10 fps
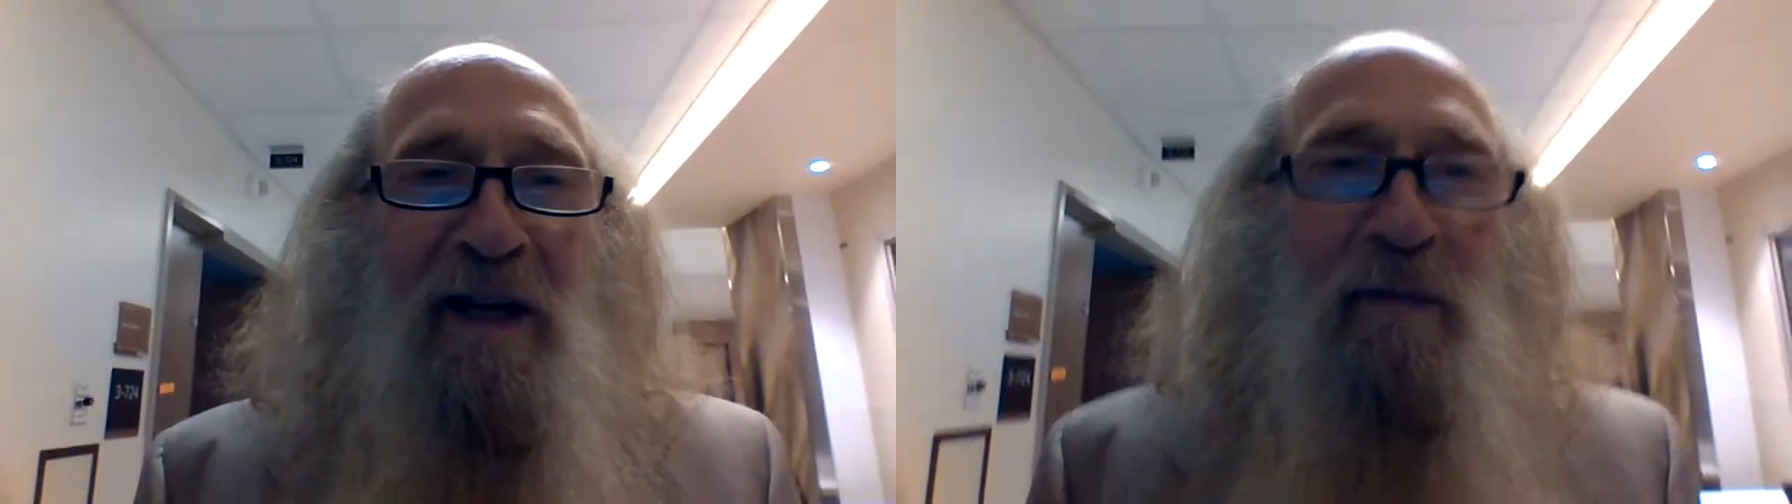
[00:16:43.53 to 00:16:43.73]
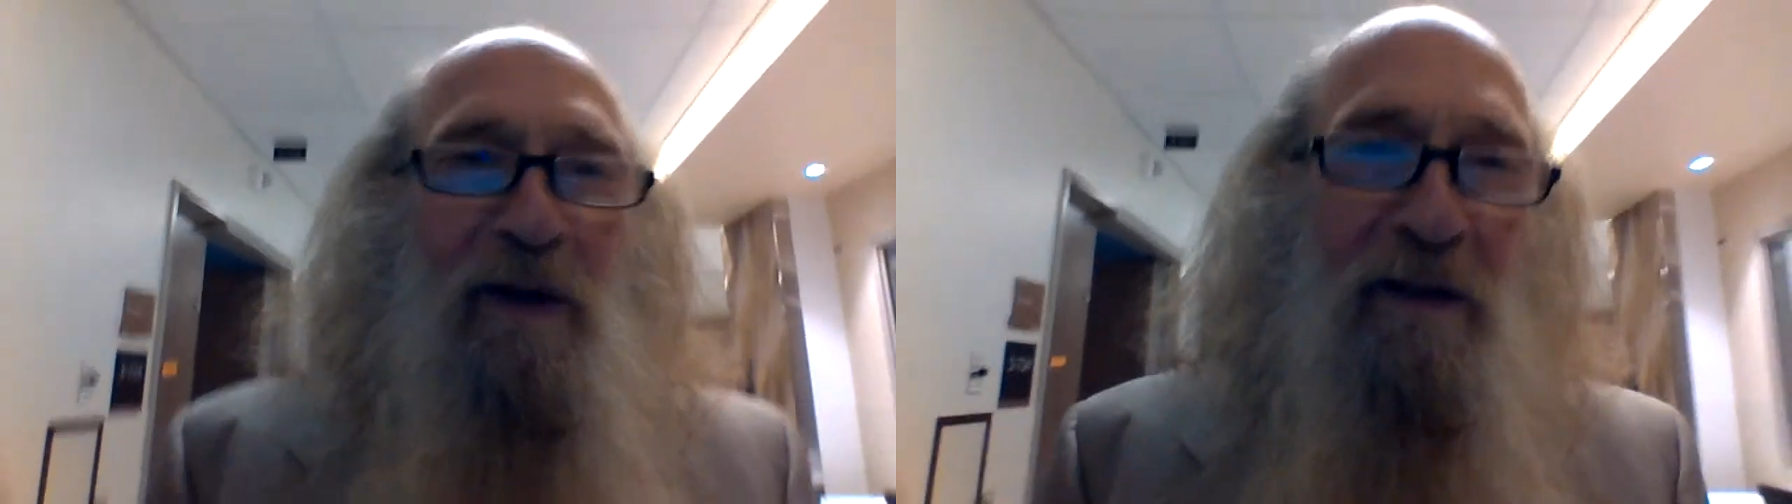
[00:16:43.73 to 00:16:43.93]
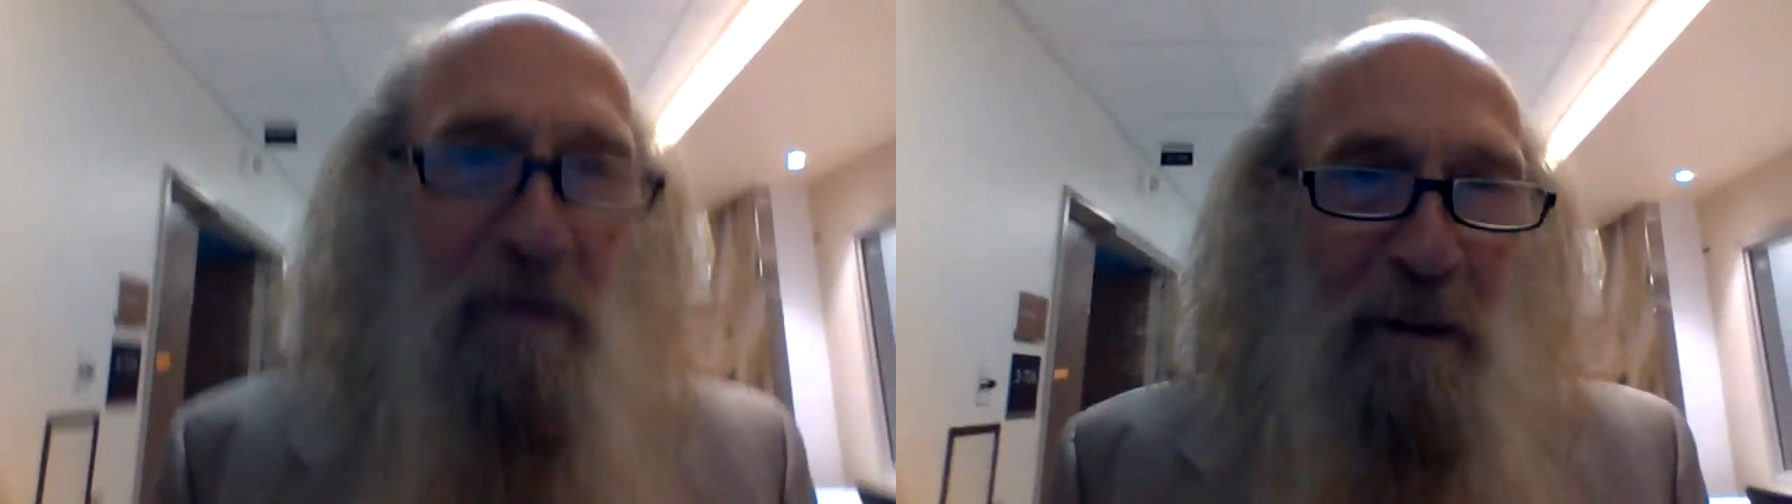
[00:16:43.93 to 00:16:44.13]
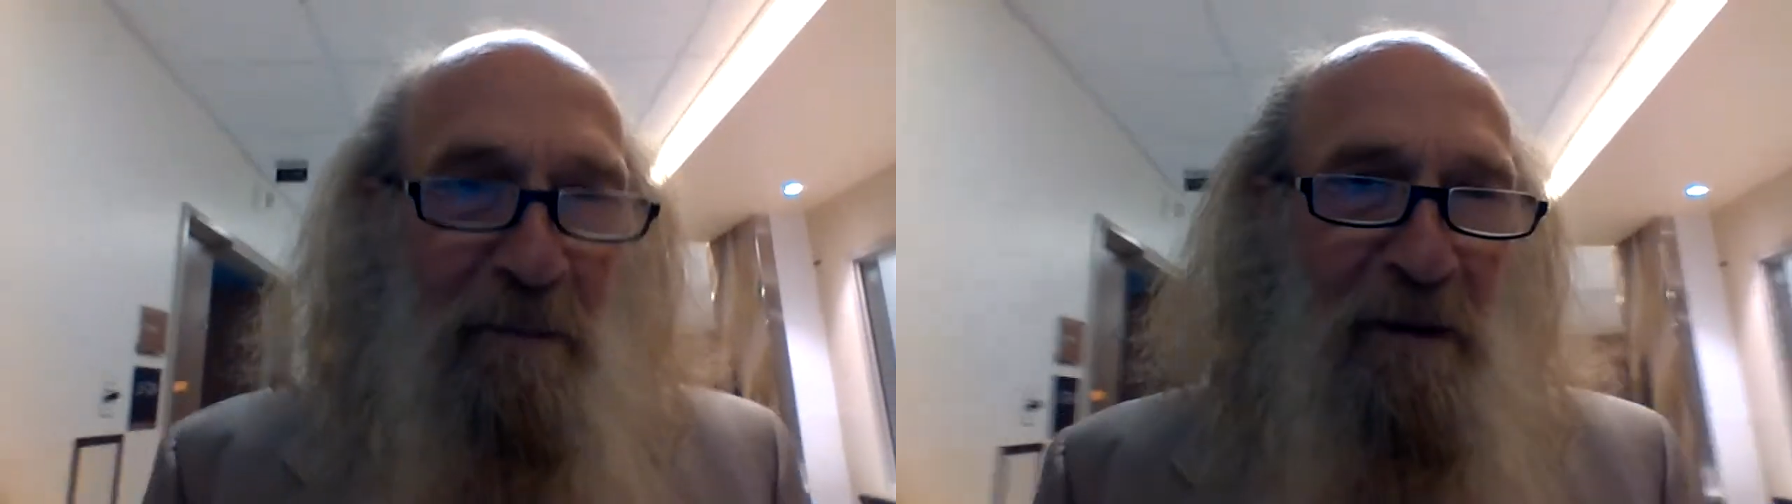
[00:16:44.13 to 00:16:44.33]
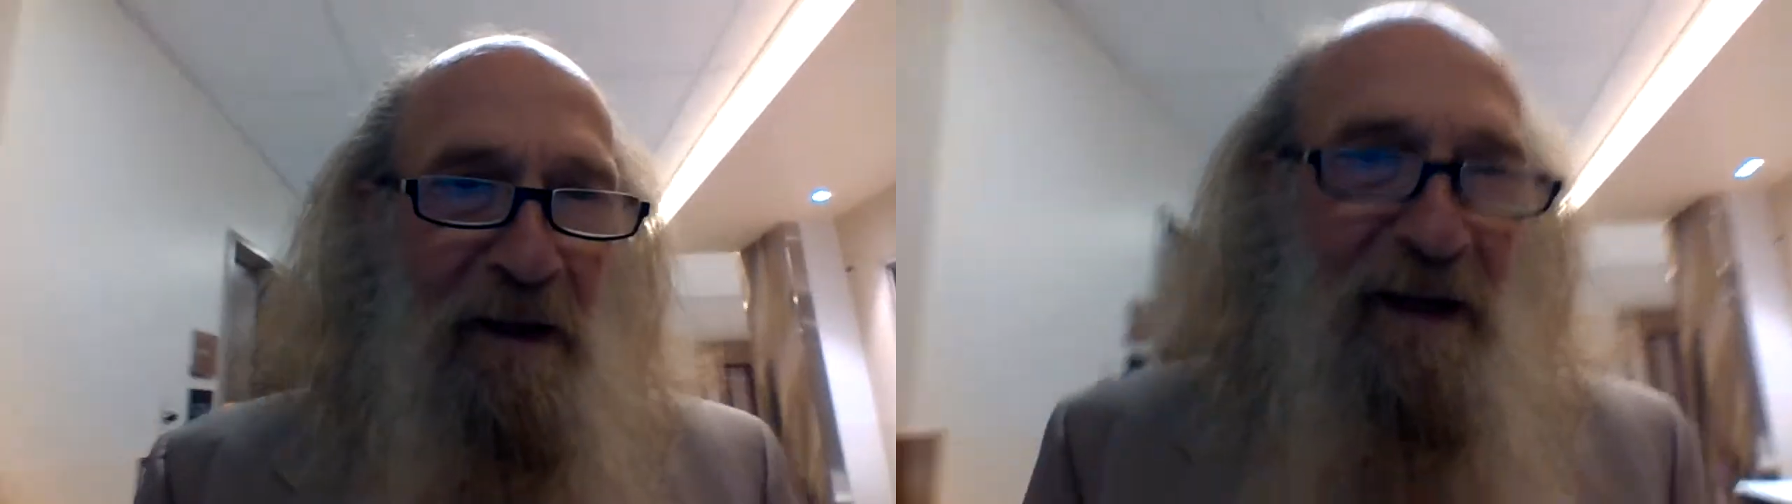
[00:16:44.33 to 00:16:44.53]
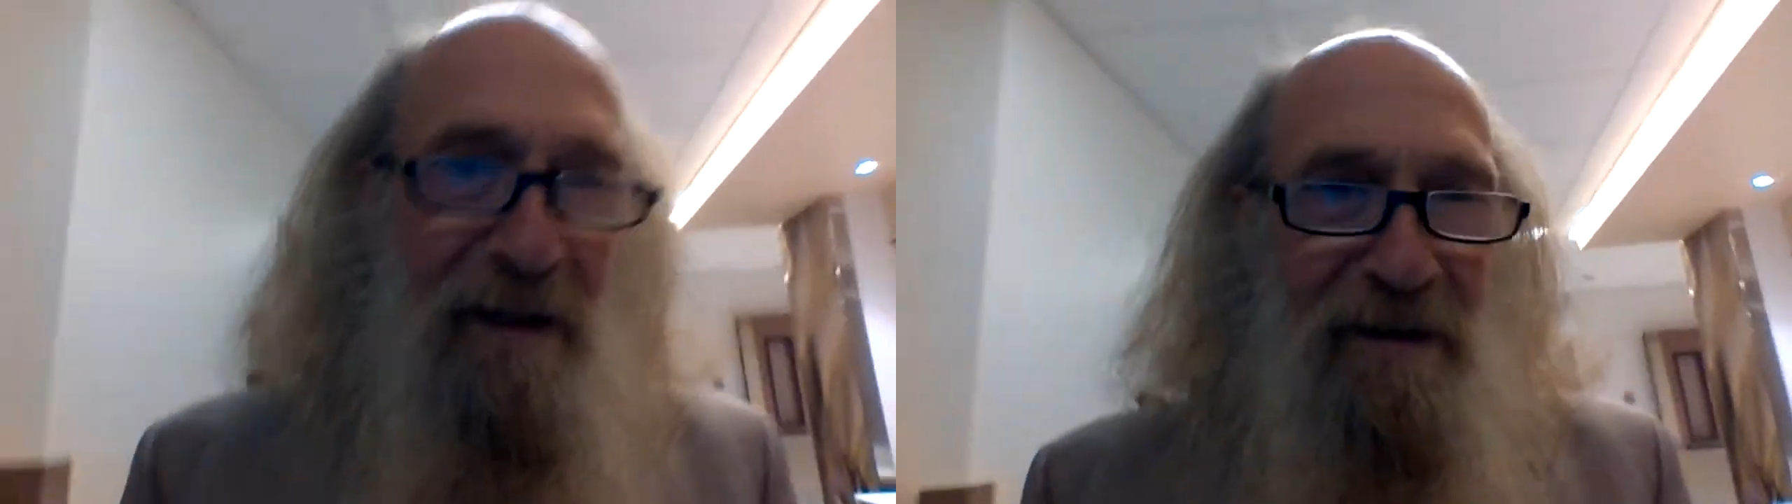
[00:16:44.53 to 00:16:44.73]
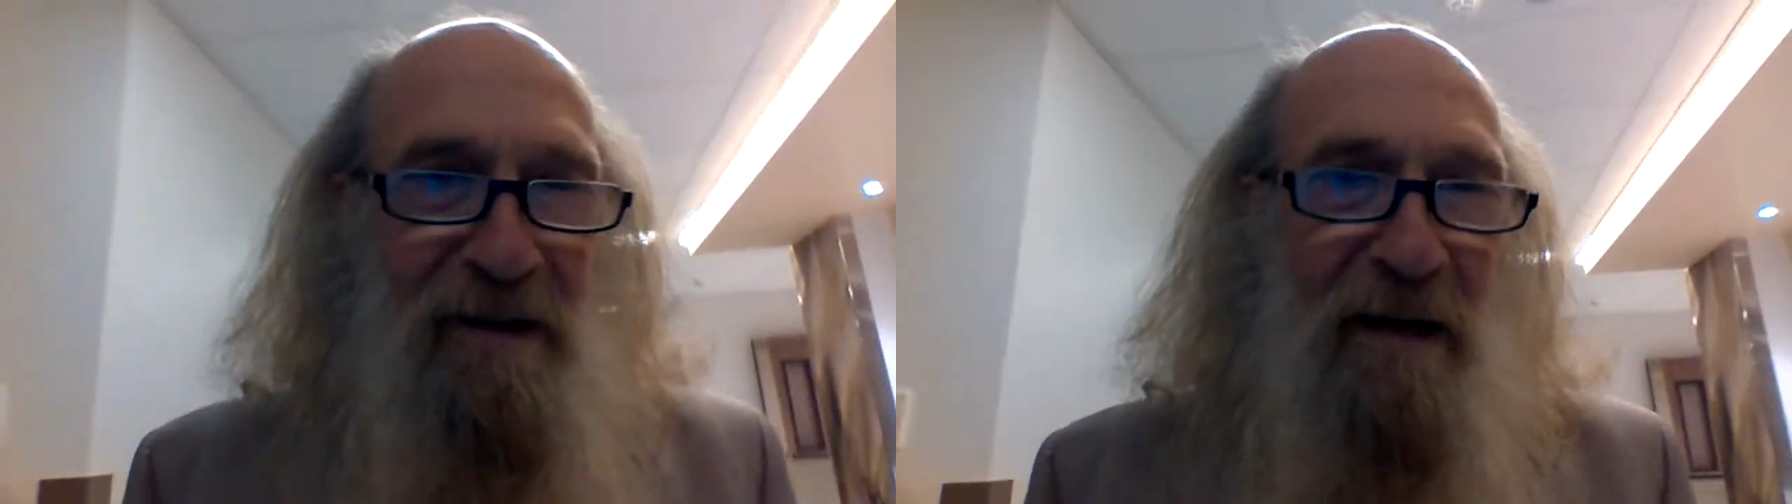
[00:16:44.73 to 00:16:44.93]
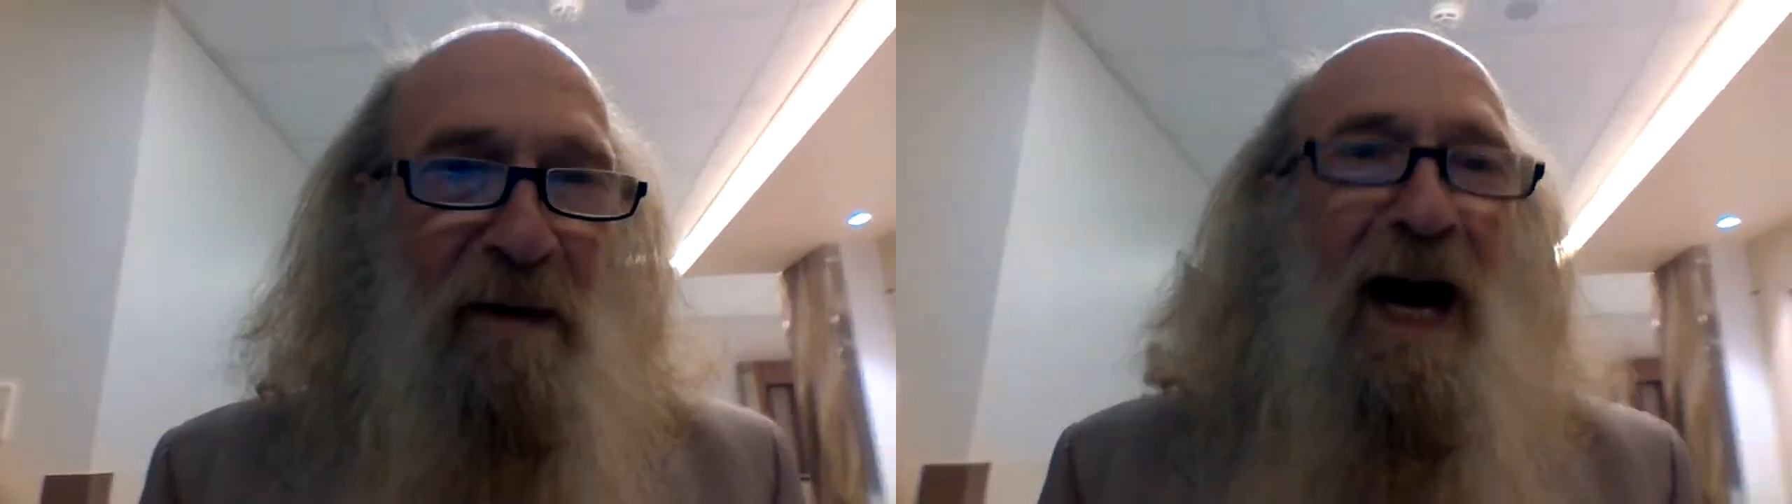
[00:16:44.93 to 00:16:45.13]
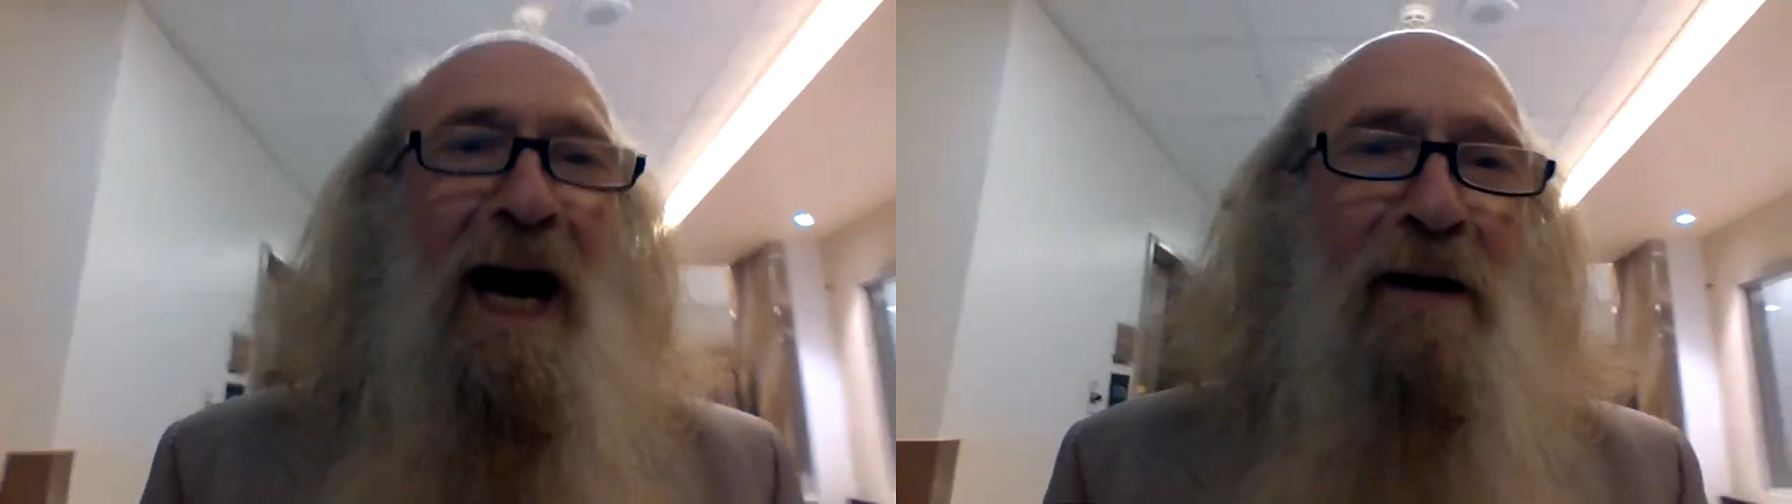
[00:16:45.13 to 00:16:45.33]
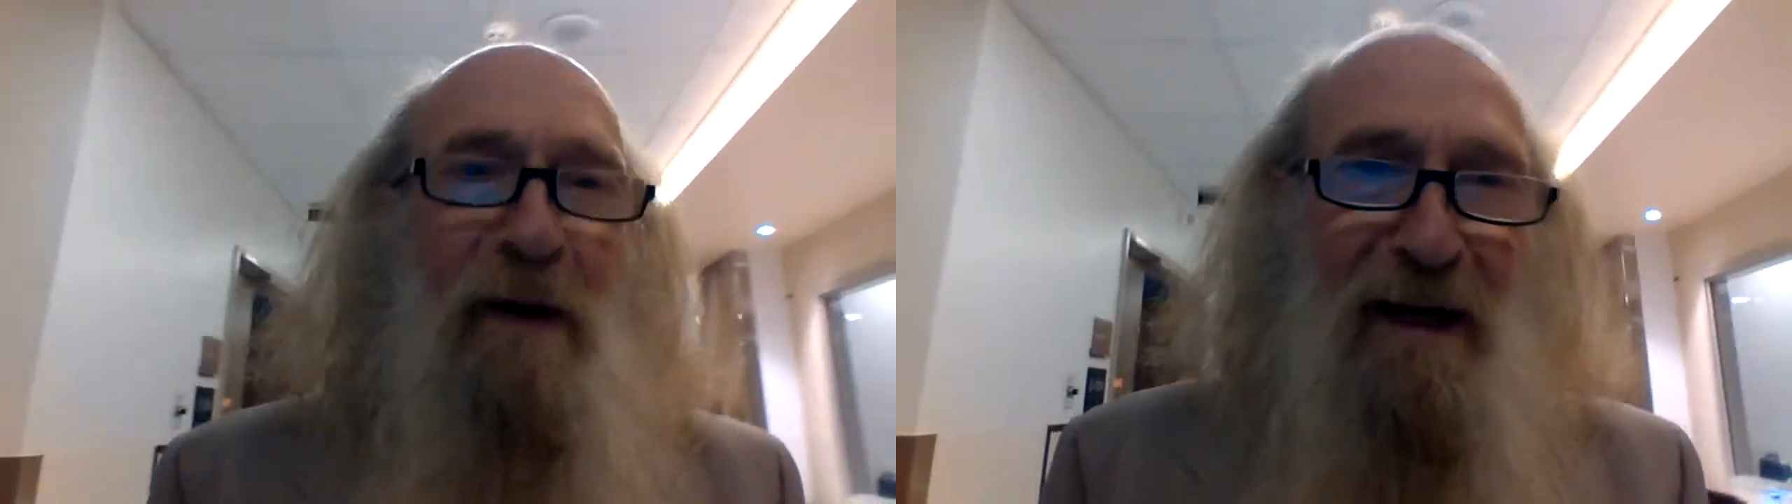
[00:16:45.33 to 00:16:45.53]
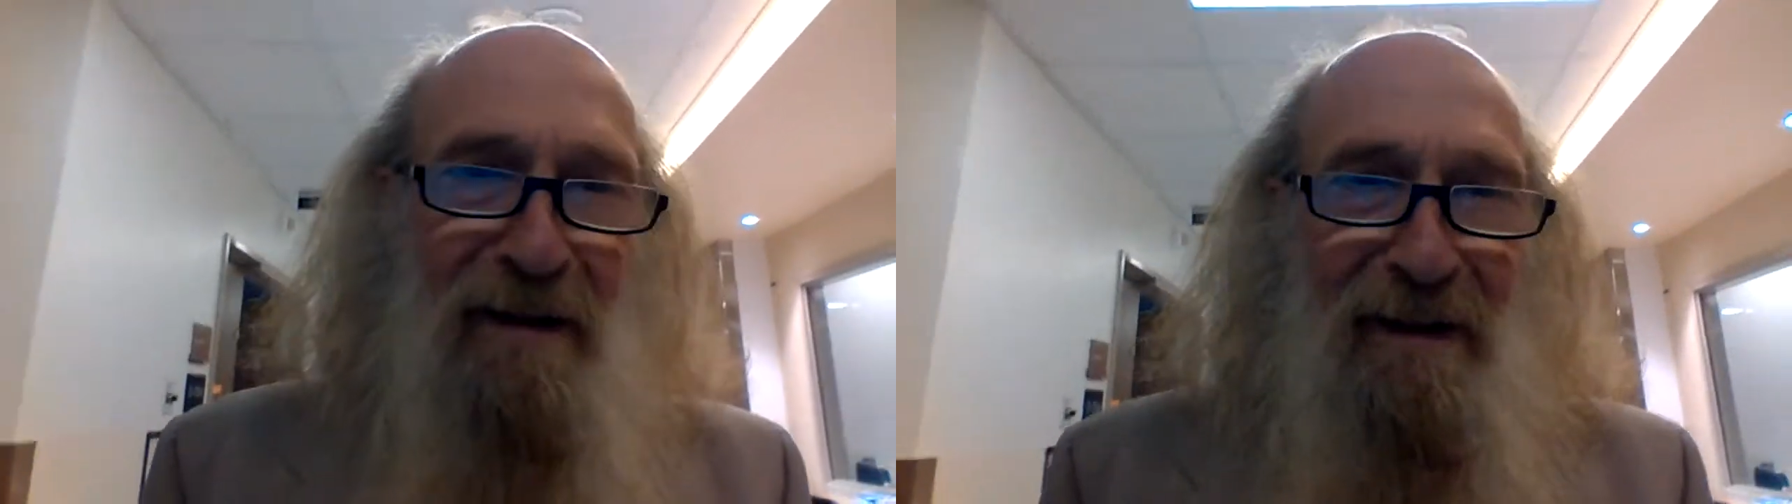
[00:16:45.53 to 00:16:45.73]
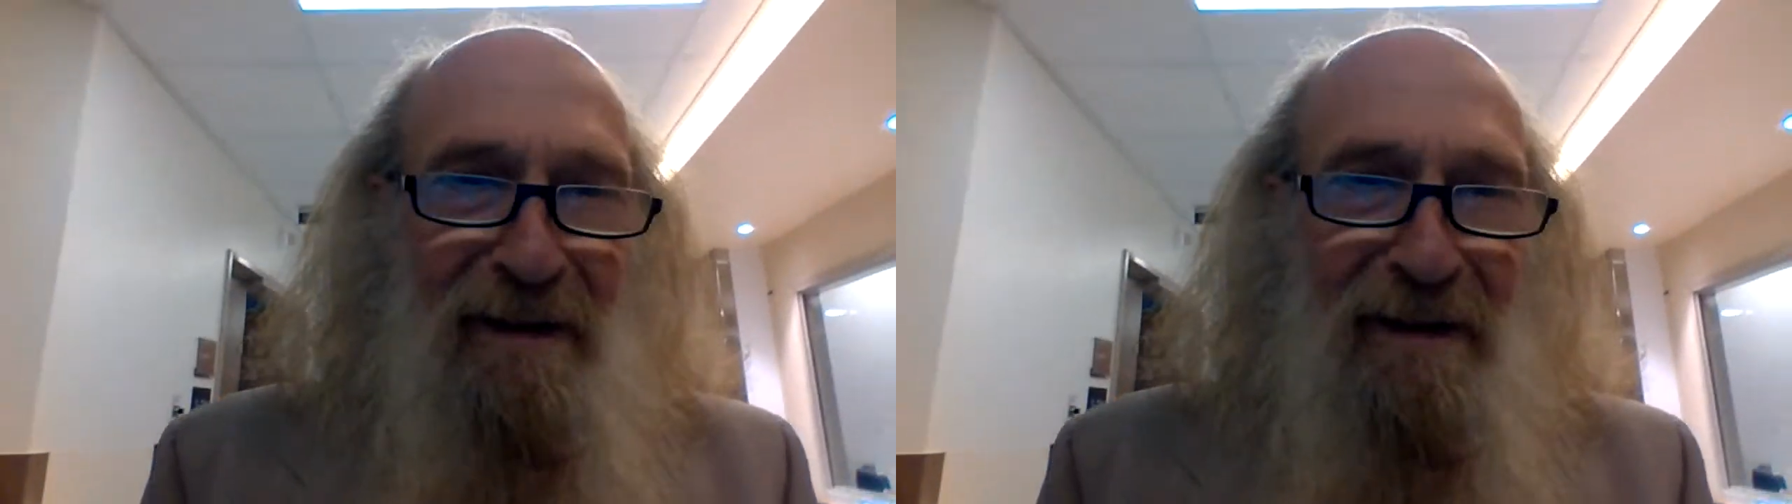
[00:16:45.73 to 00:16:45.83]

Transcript: one of the people there named Ira.